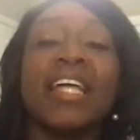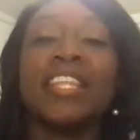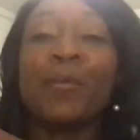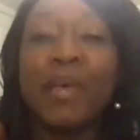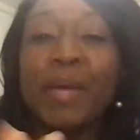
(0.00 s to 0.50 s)

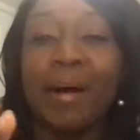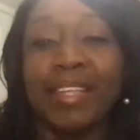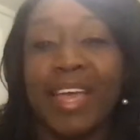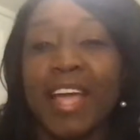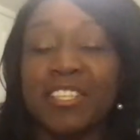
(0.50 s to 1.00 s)
they'll be about
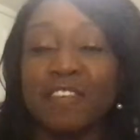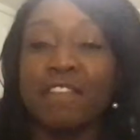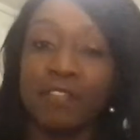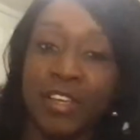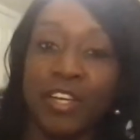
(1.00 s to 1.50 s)
the age of
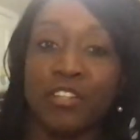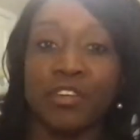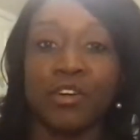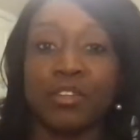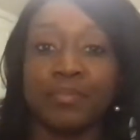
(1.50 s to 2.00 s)
50 years
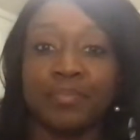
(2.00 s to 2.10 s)
old.